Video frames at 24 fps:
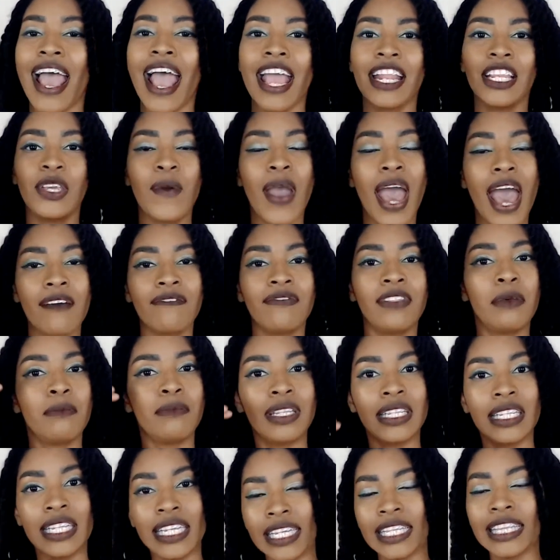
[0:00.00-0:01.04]
and you have
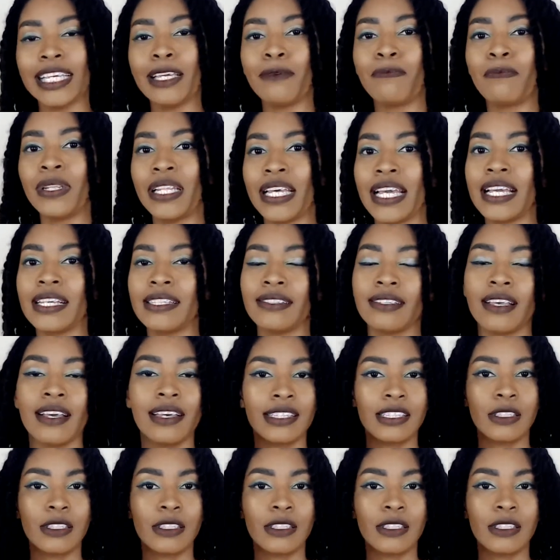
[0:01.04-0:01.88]
them neatly placed.